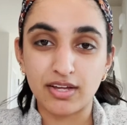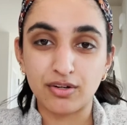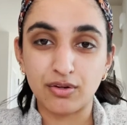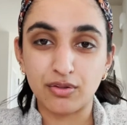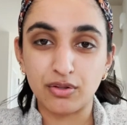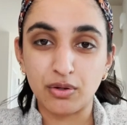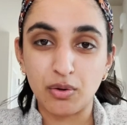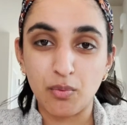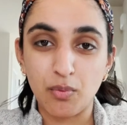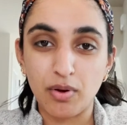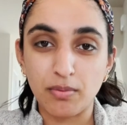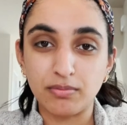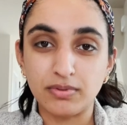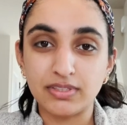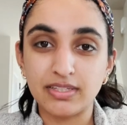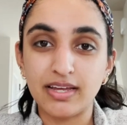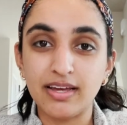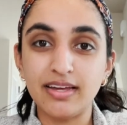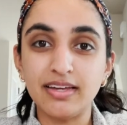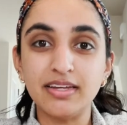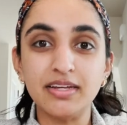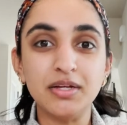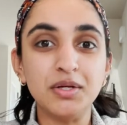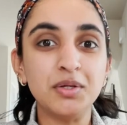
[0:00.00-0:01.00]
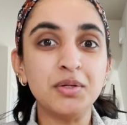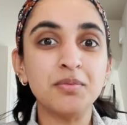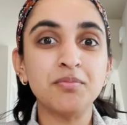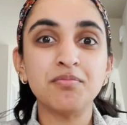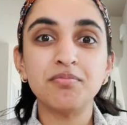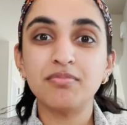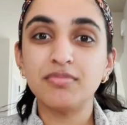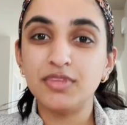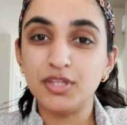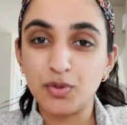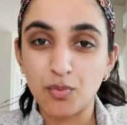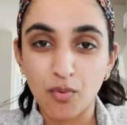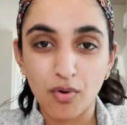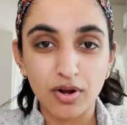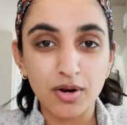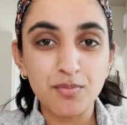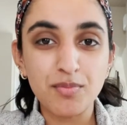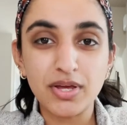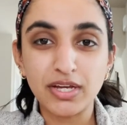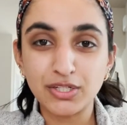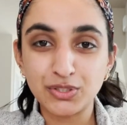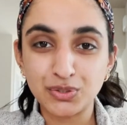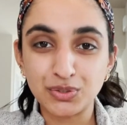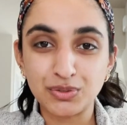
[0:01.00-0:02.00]
on their website, you want to
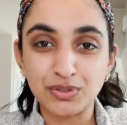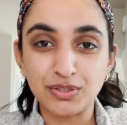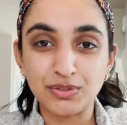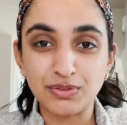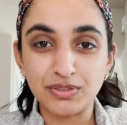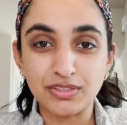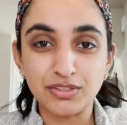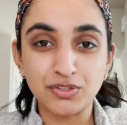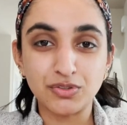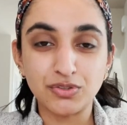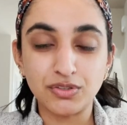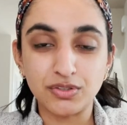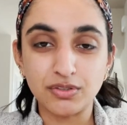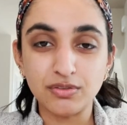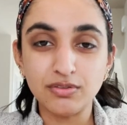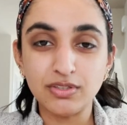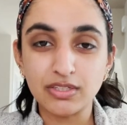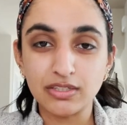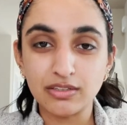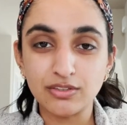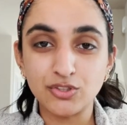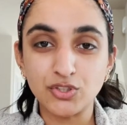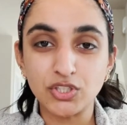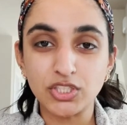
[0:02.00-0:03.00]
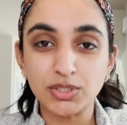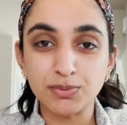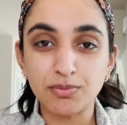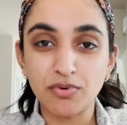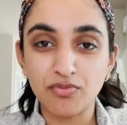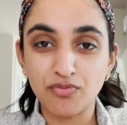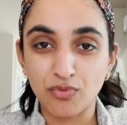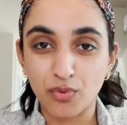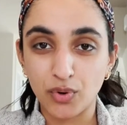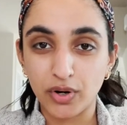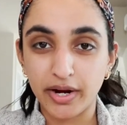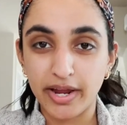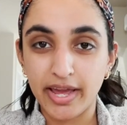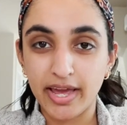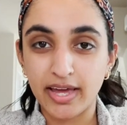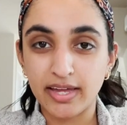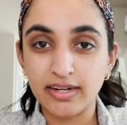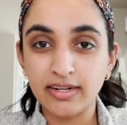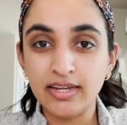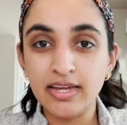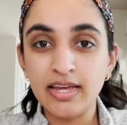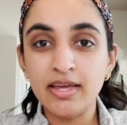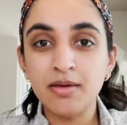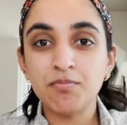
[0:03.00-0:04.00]
make sure you did your due diligence beforehand.
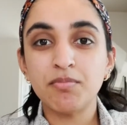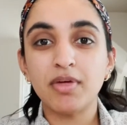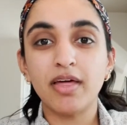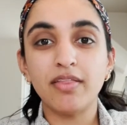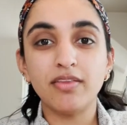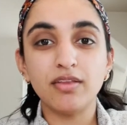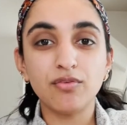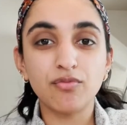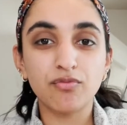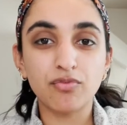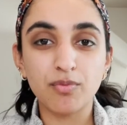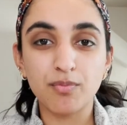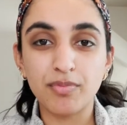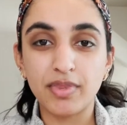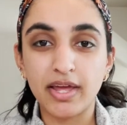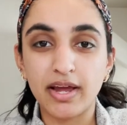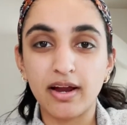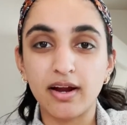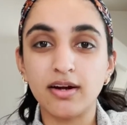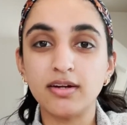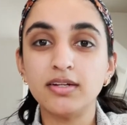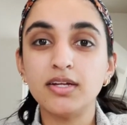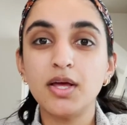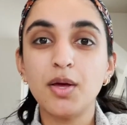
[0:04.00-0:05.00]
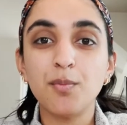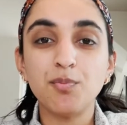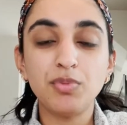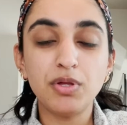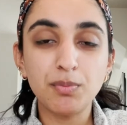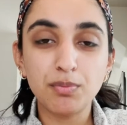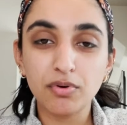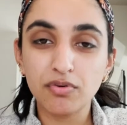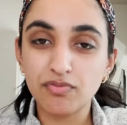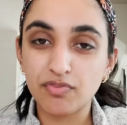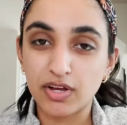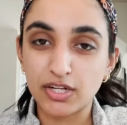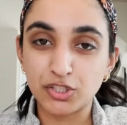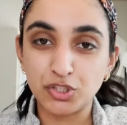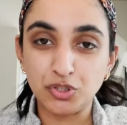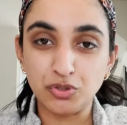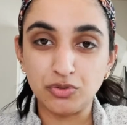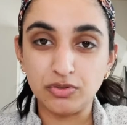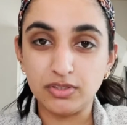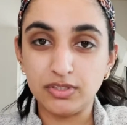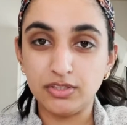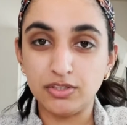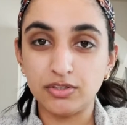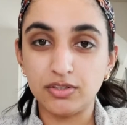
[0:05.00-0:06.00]
And then from there, be professional
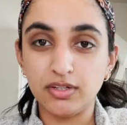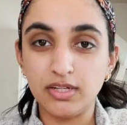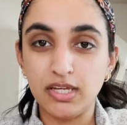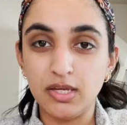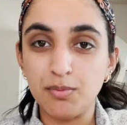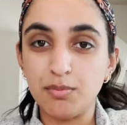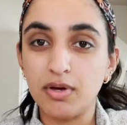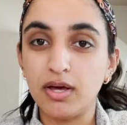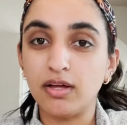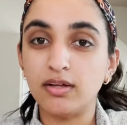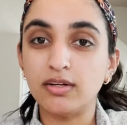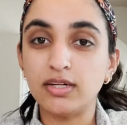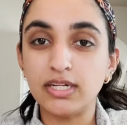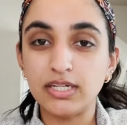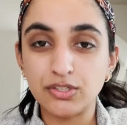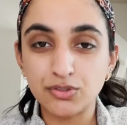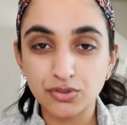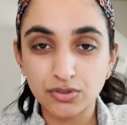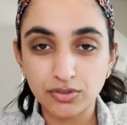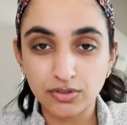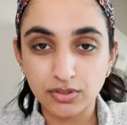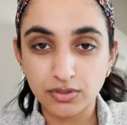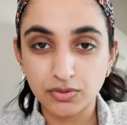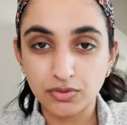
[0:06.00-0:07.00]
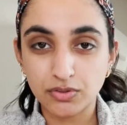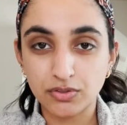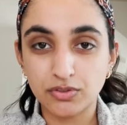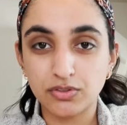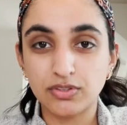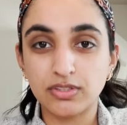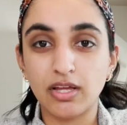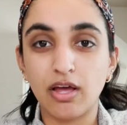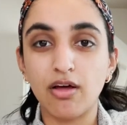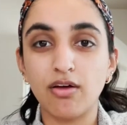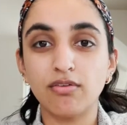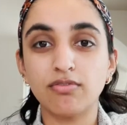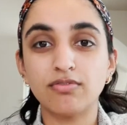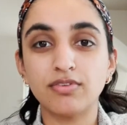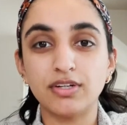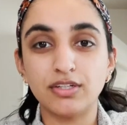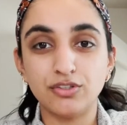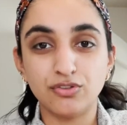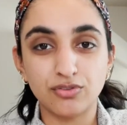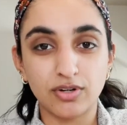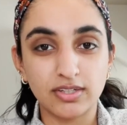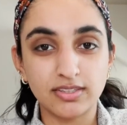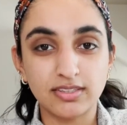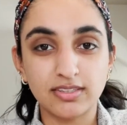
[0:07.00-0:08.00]
in your email. Introduce yourself,
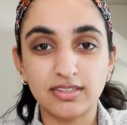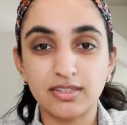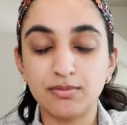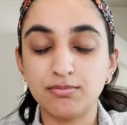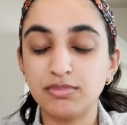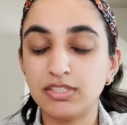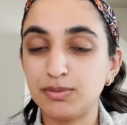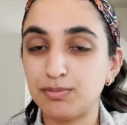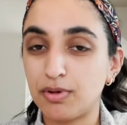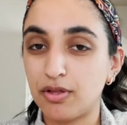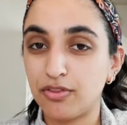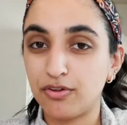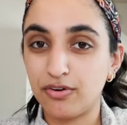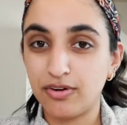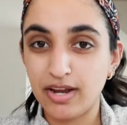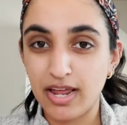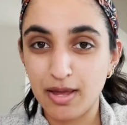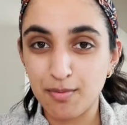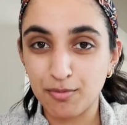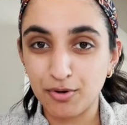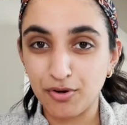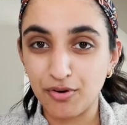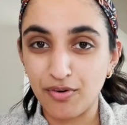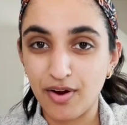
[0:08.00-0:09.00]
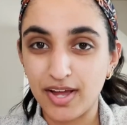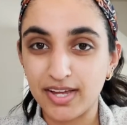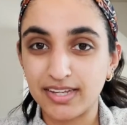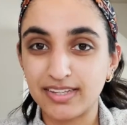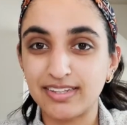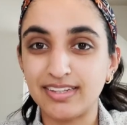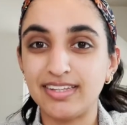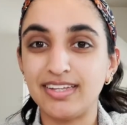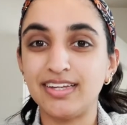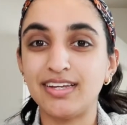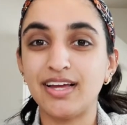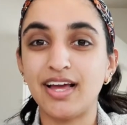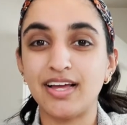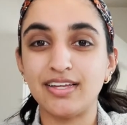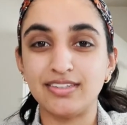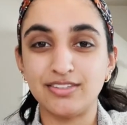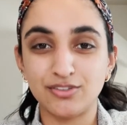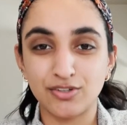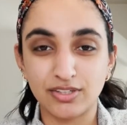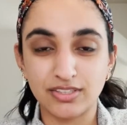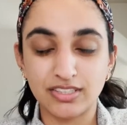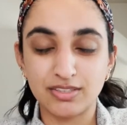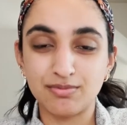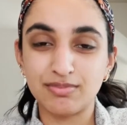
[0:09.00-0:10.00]
address them, spell their name correctly,
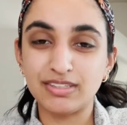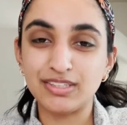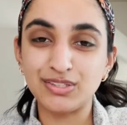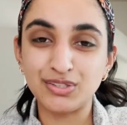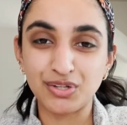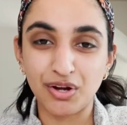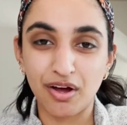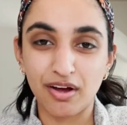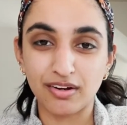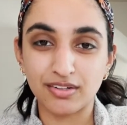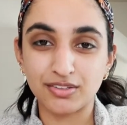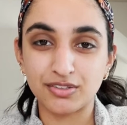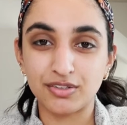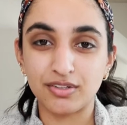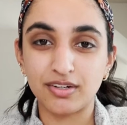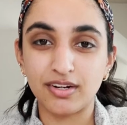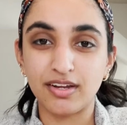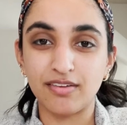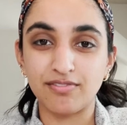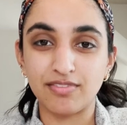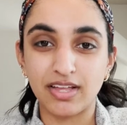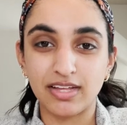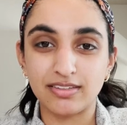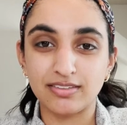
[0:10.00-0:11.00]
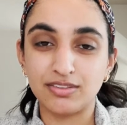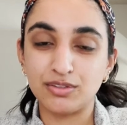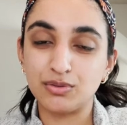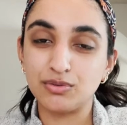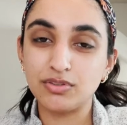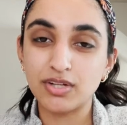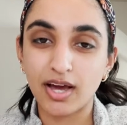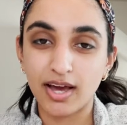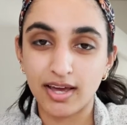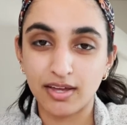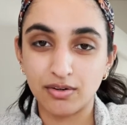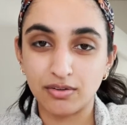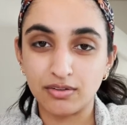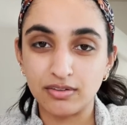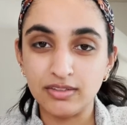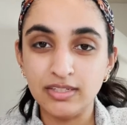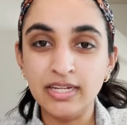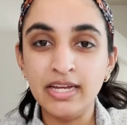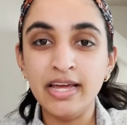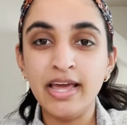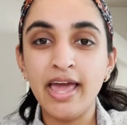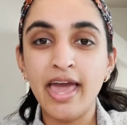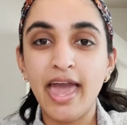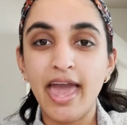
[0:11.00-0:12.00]
address them as doctor if that's their title,
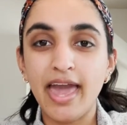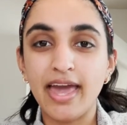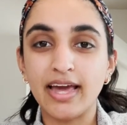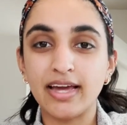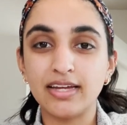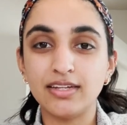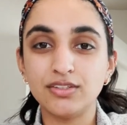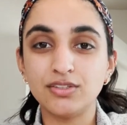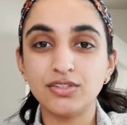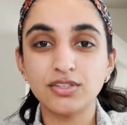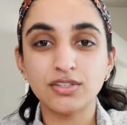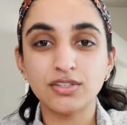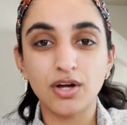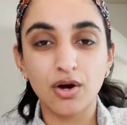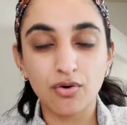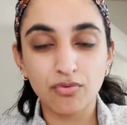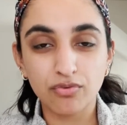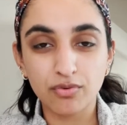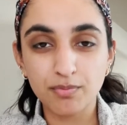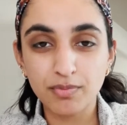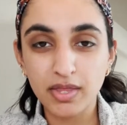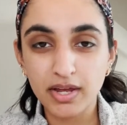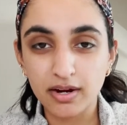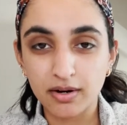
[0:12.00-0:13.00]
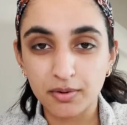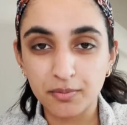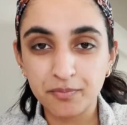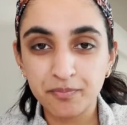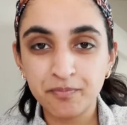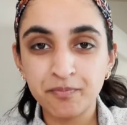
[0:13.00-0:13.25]
and to go from there.